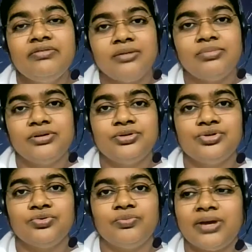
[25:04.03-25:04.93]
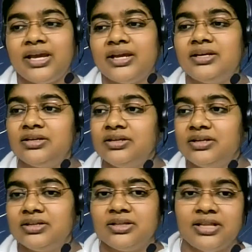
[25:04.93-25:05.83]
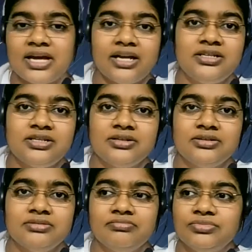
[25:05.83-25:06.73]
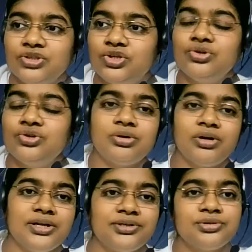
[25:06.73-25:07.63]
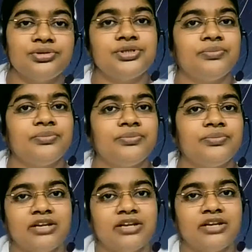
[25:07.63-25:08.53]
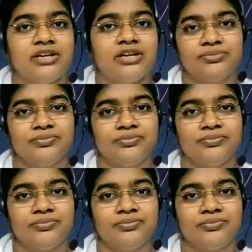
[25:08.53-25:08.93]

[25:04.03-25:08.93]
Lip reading: able to make that good relationship with that person.